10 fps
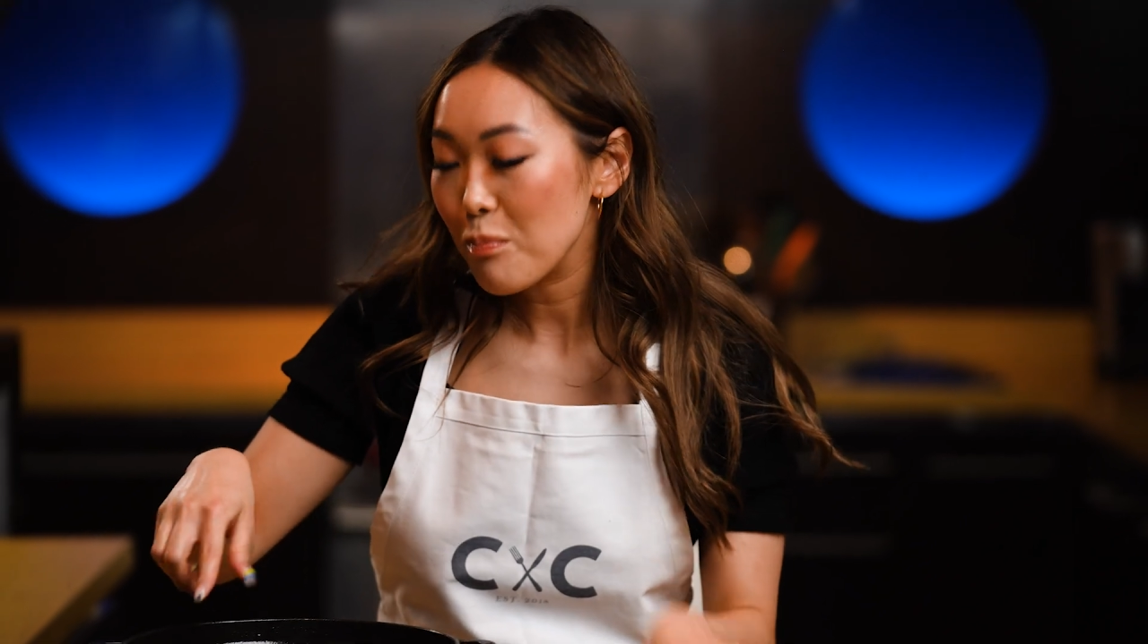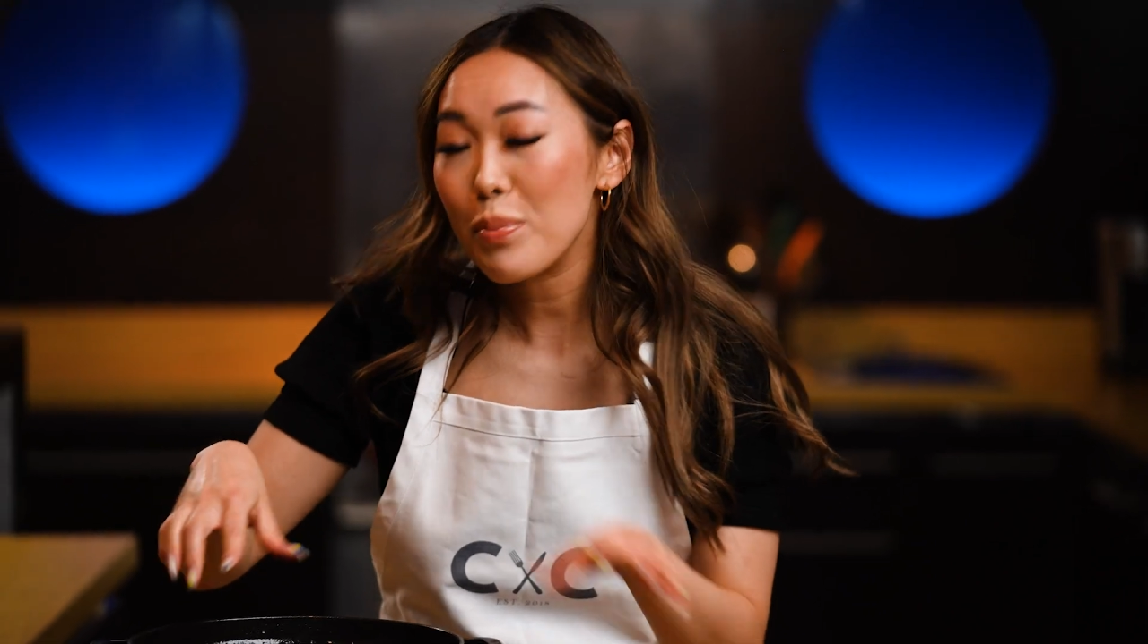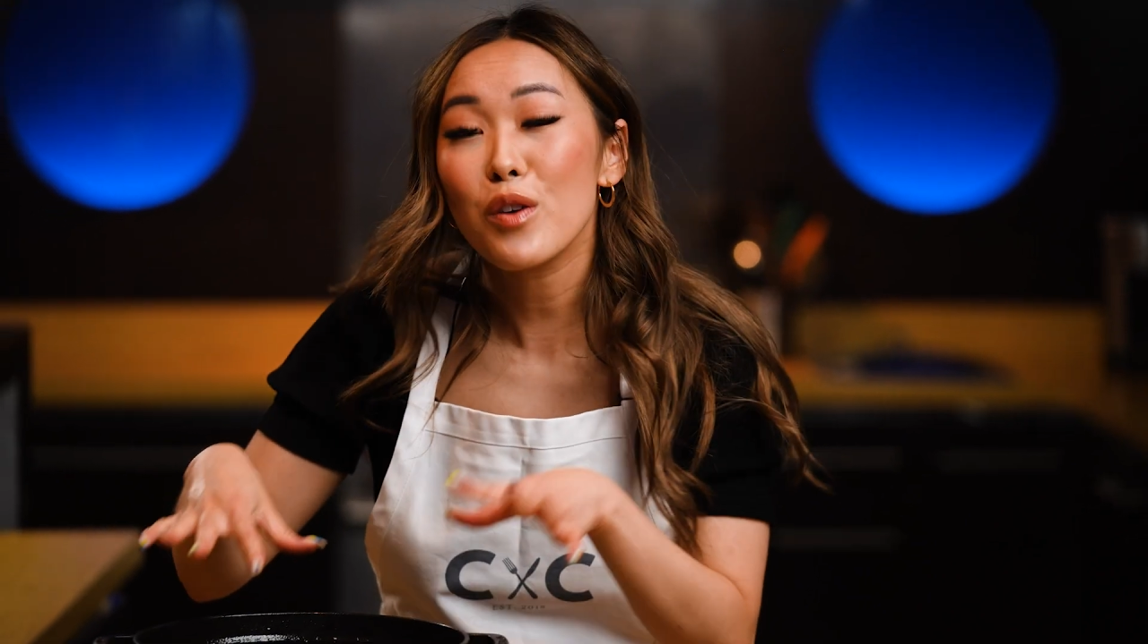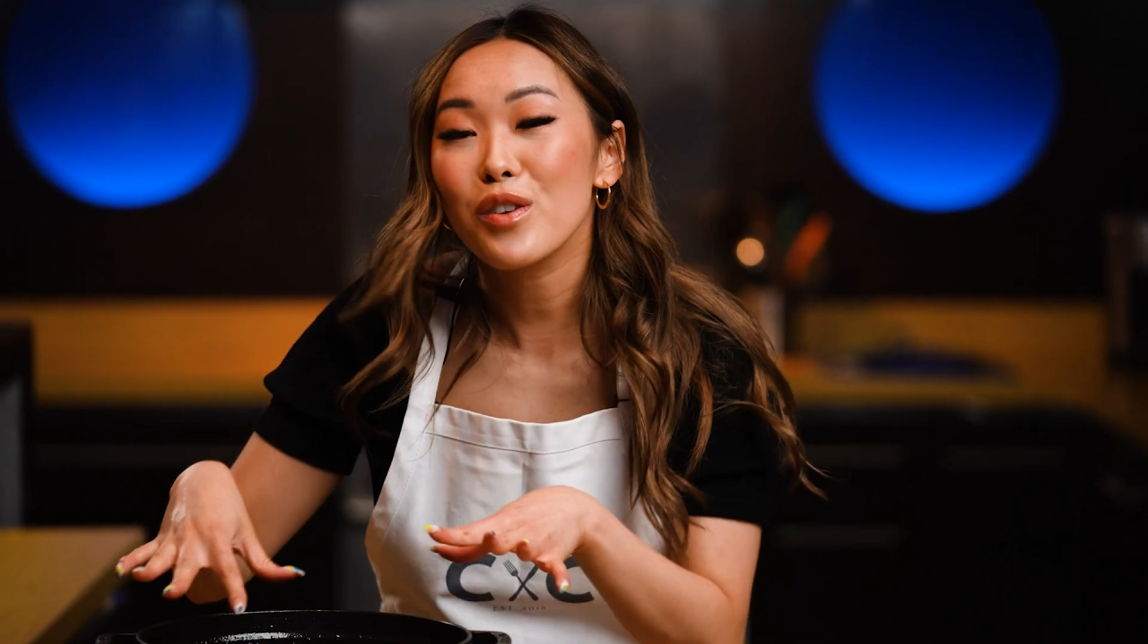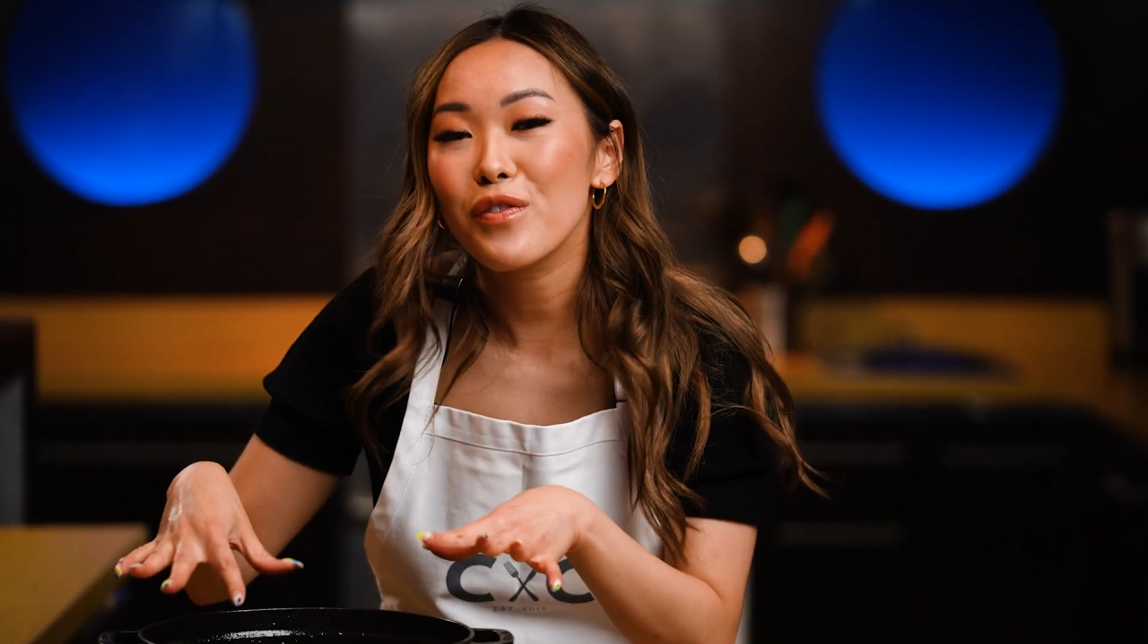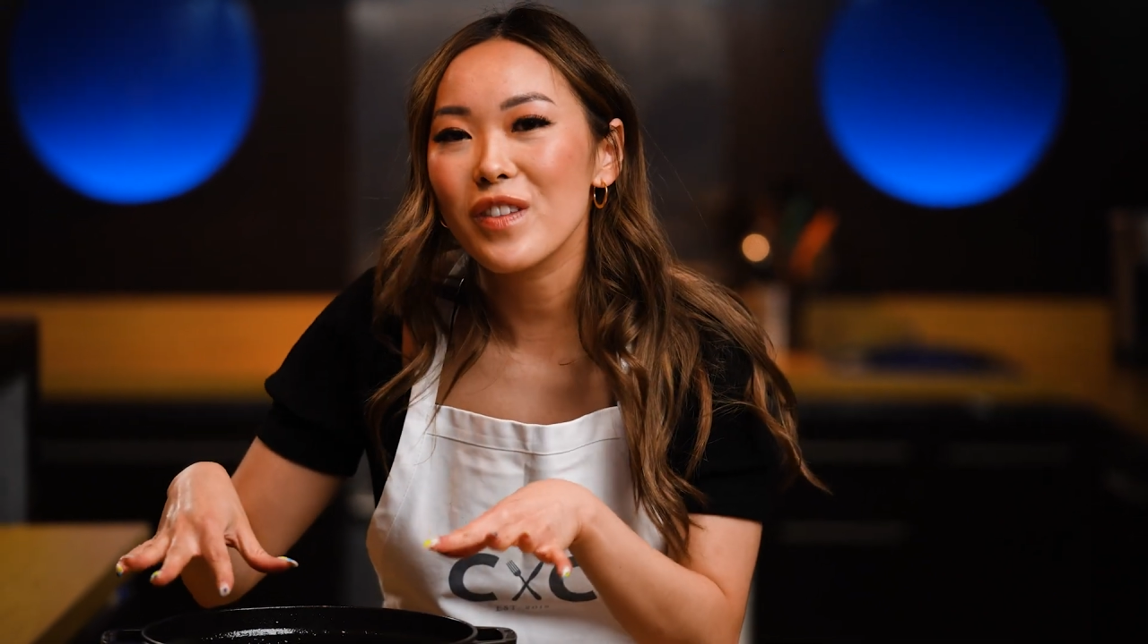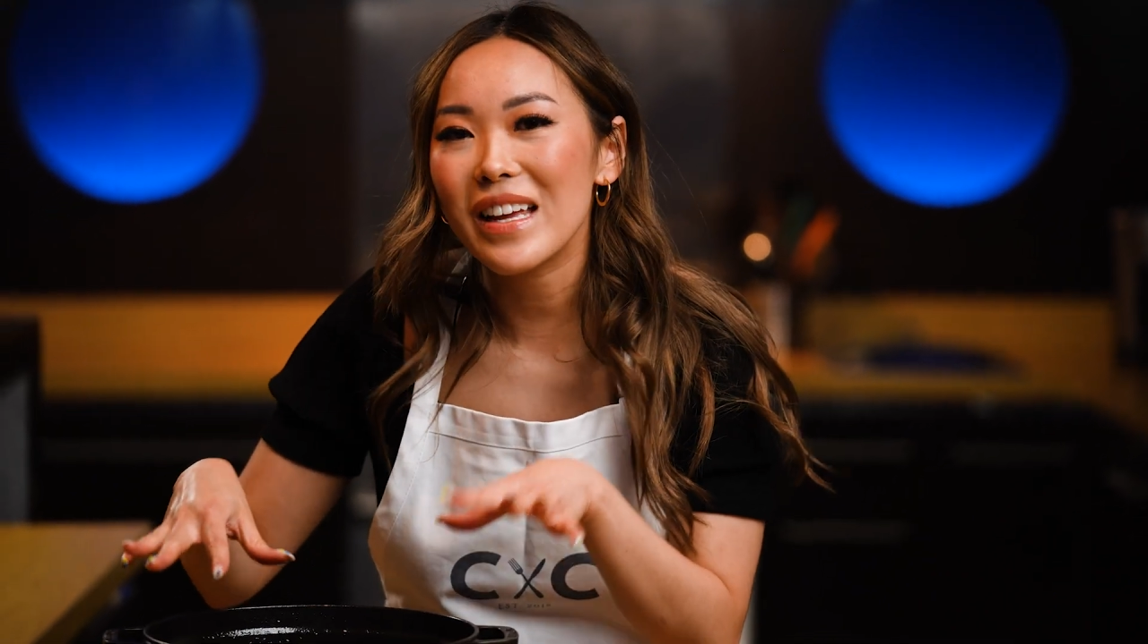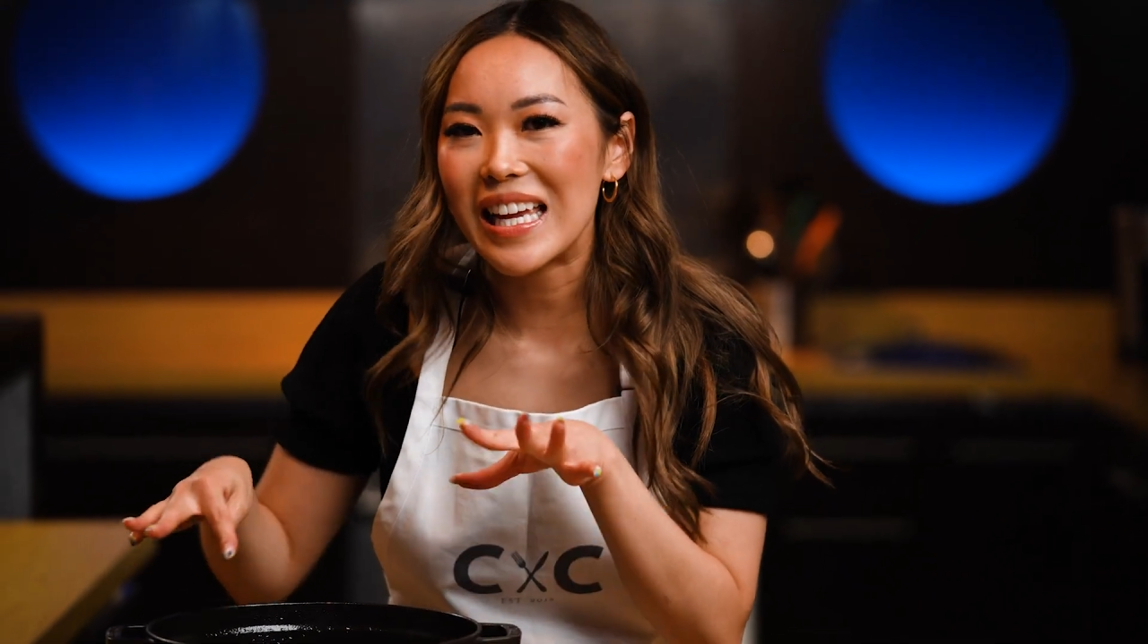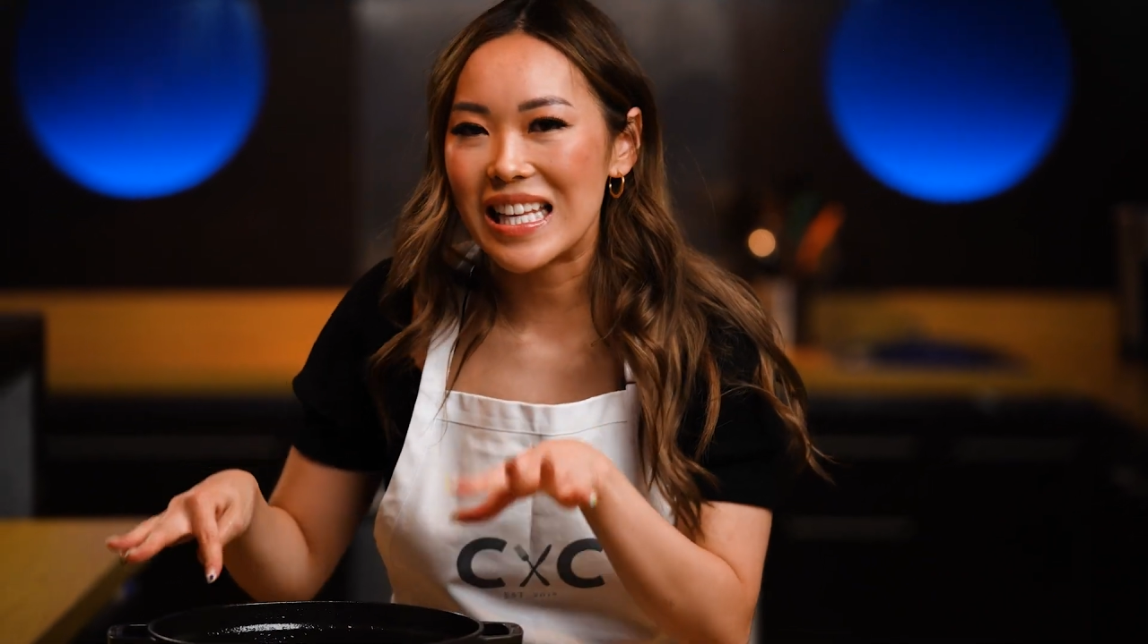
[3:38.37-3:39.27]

beautifully